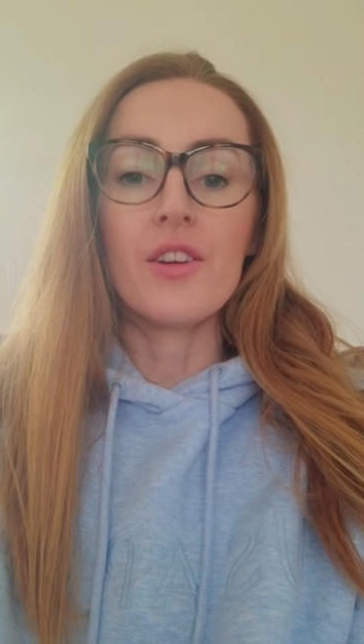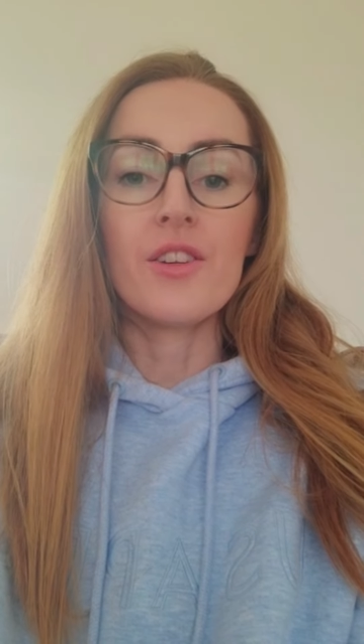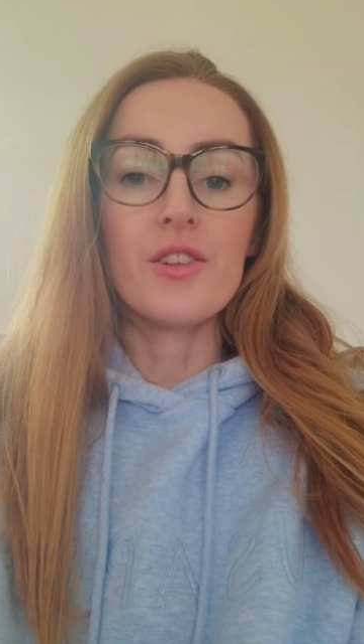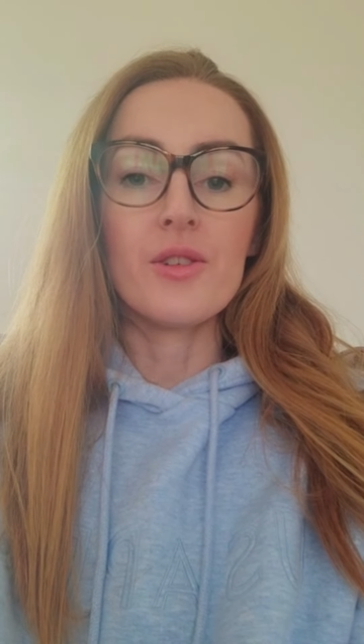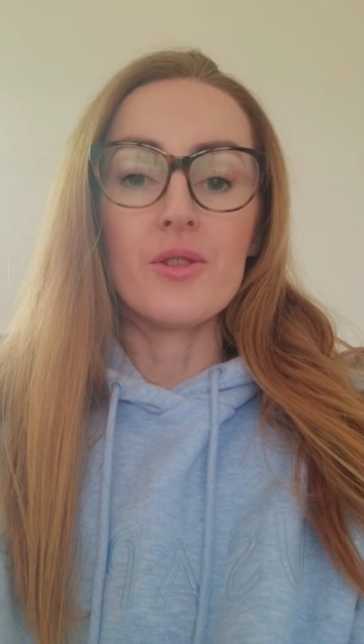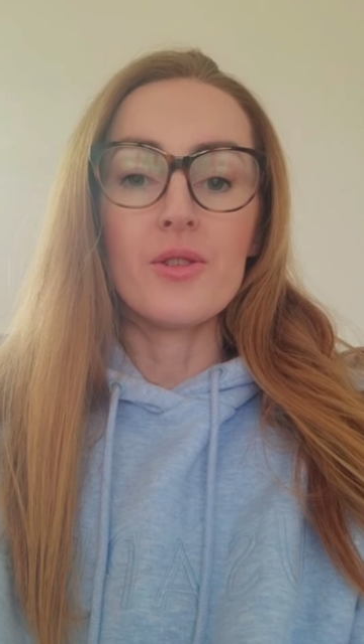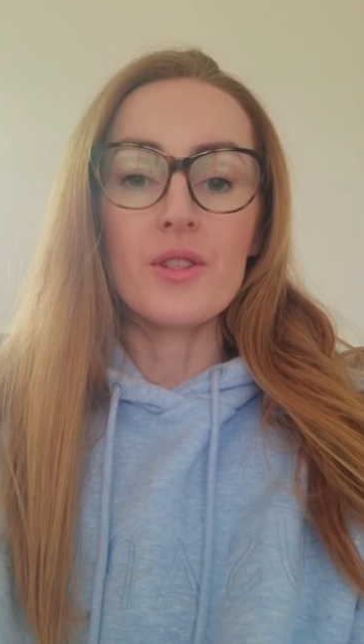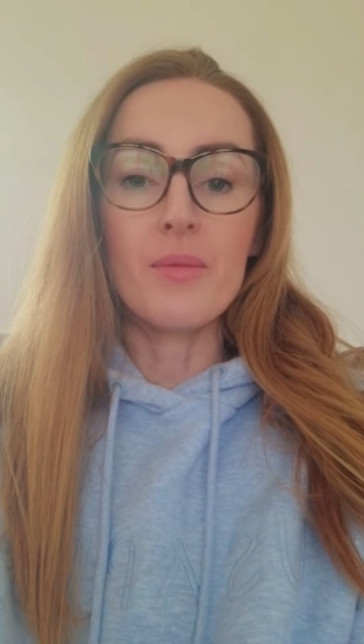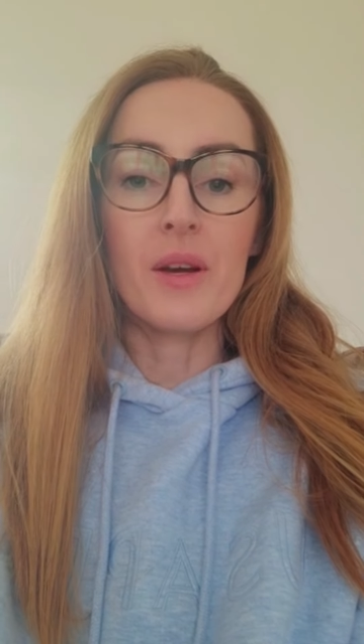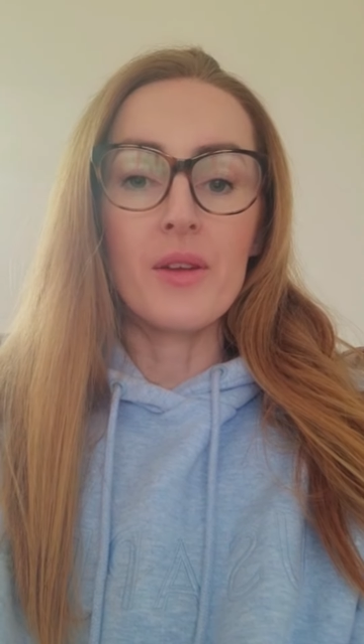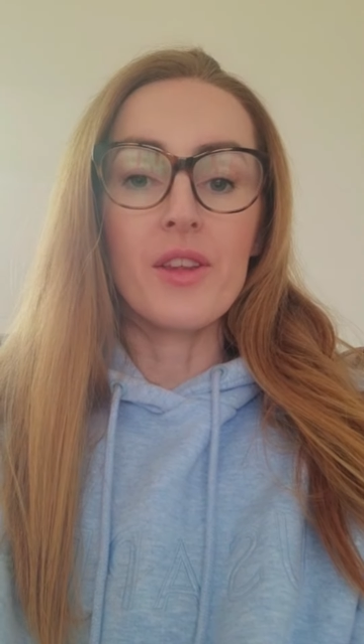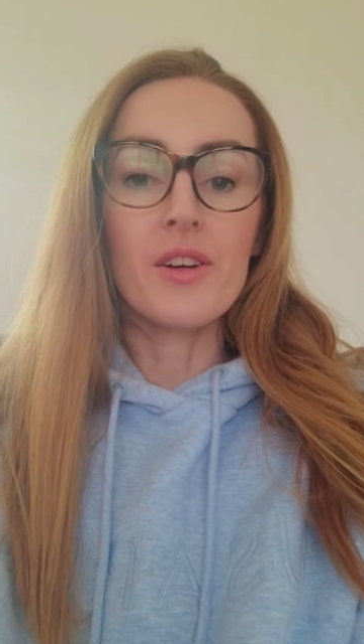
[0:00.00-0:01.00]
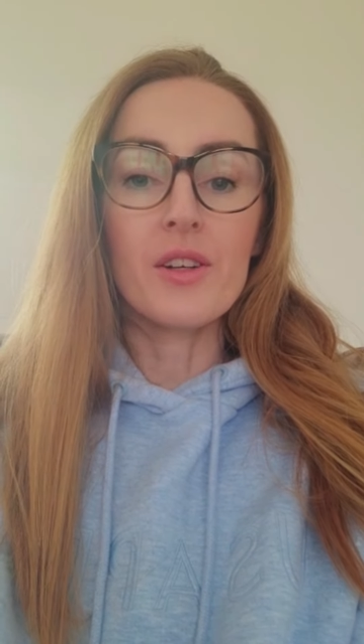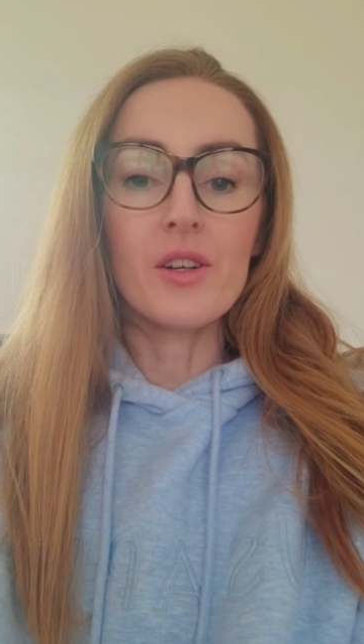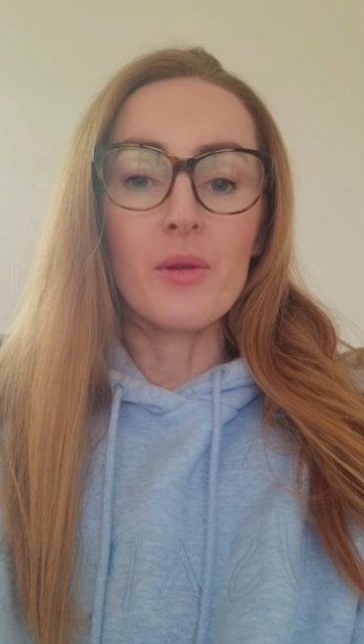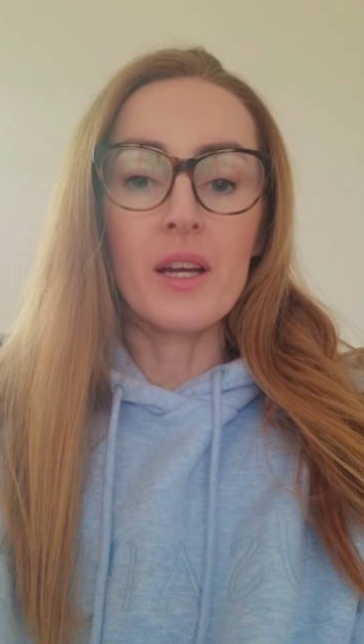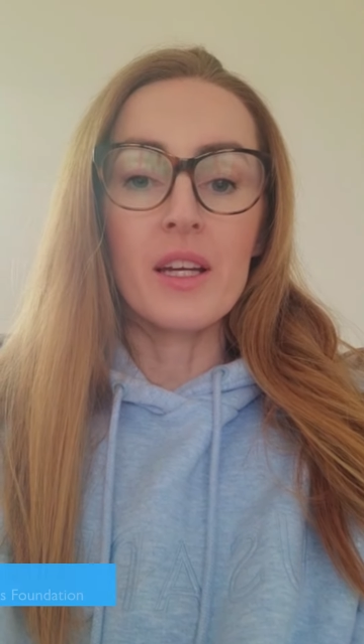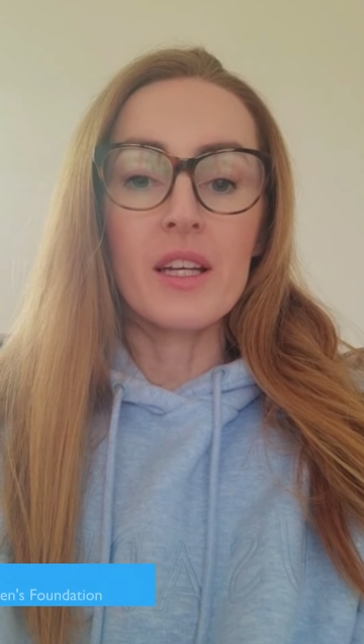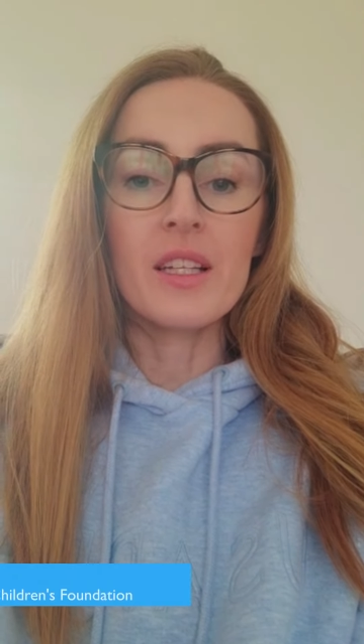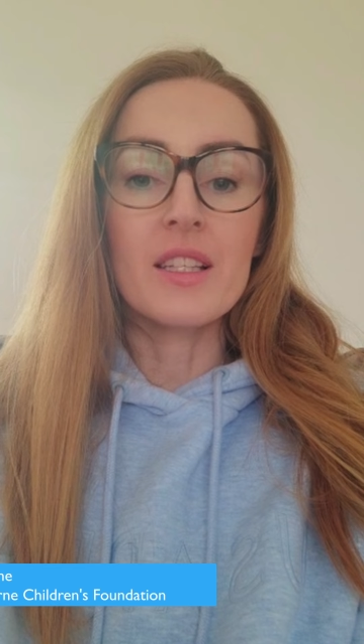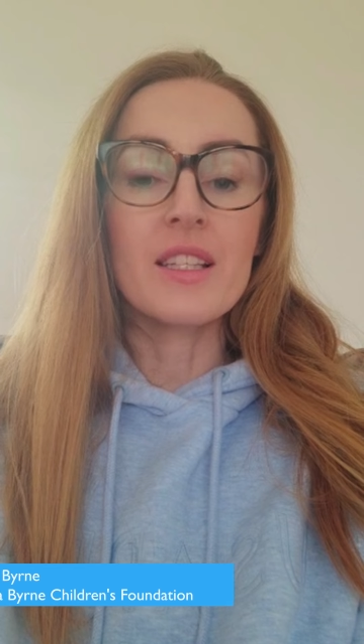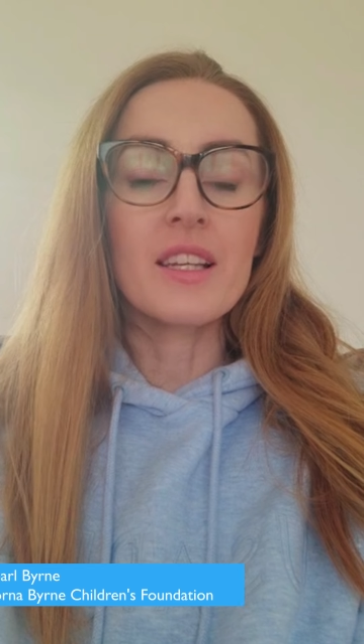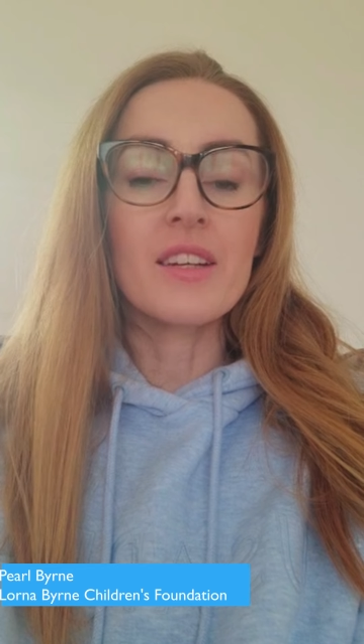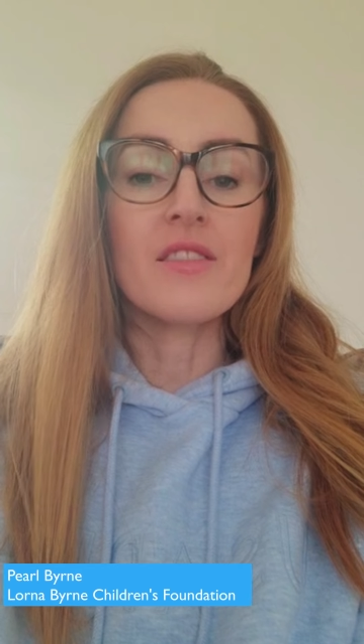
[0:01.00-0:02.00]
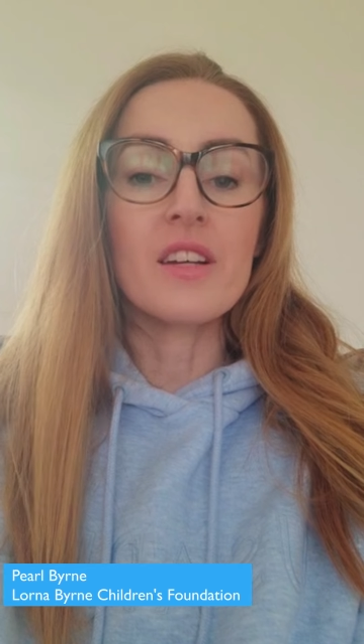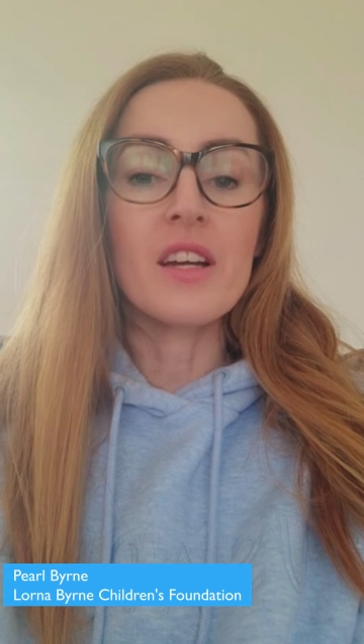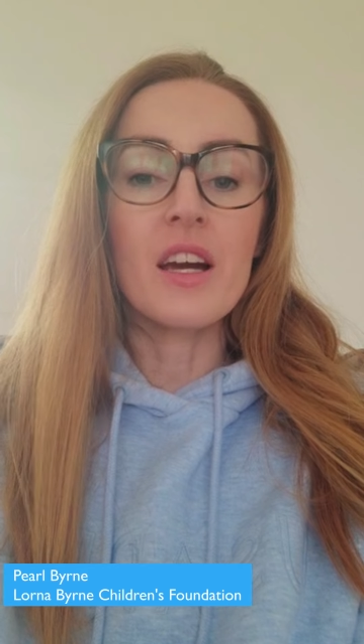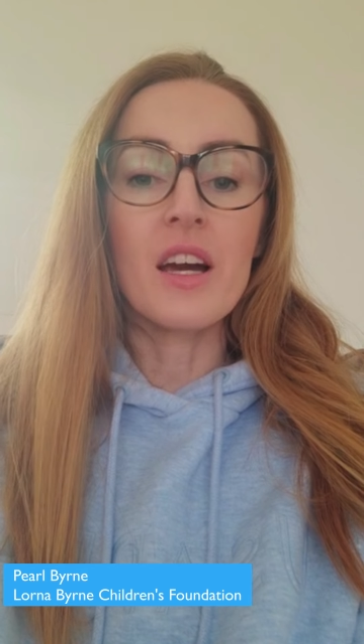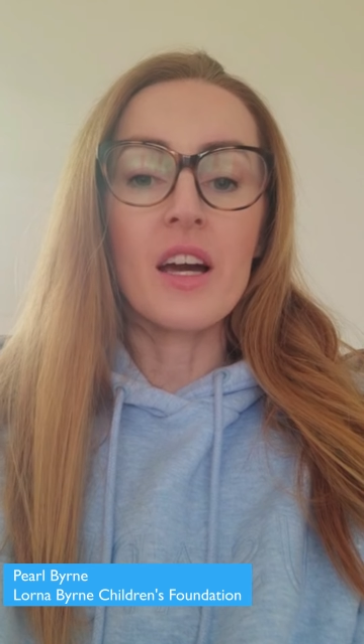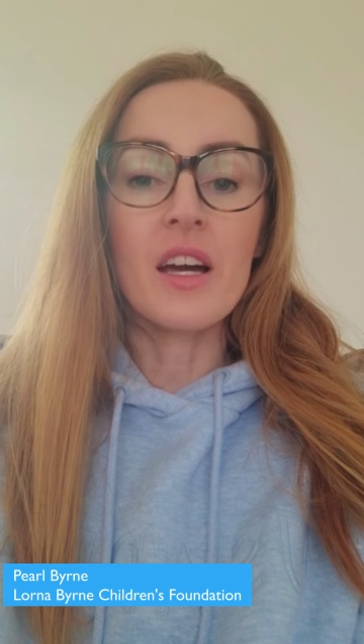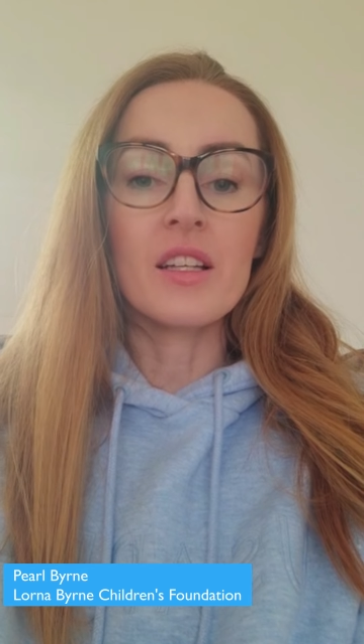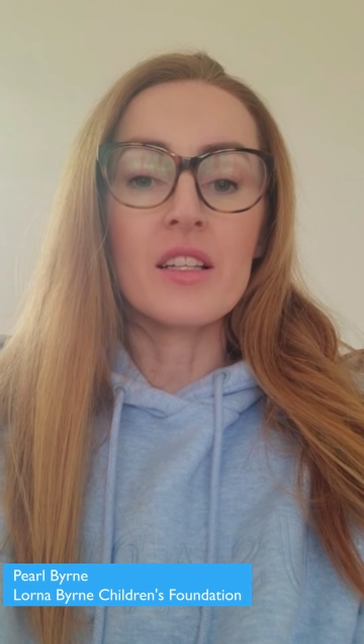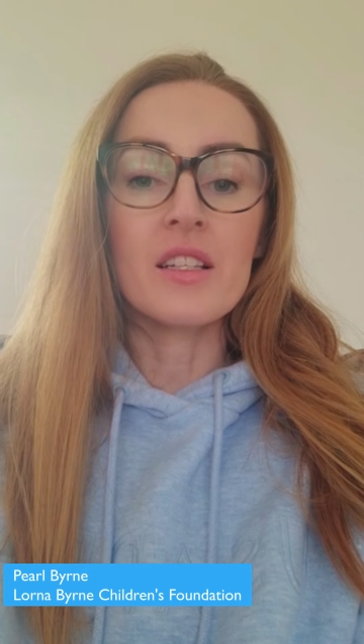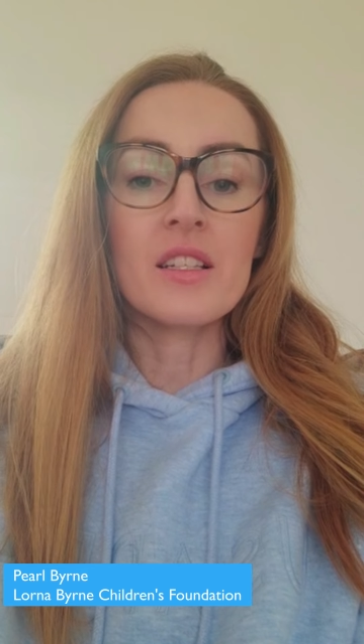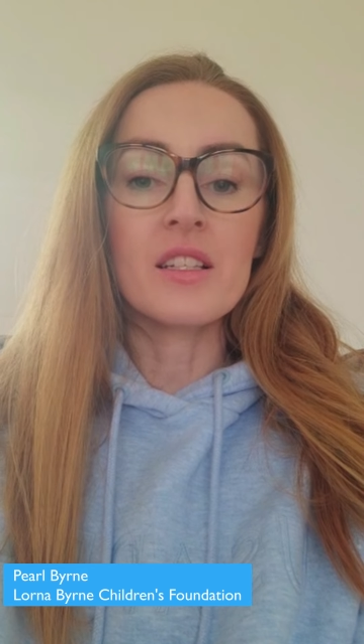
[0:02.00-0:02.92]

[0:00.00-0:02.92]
news about the earthquake in Syria and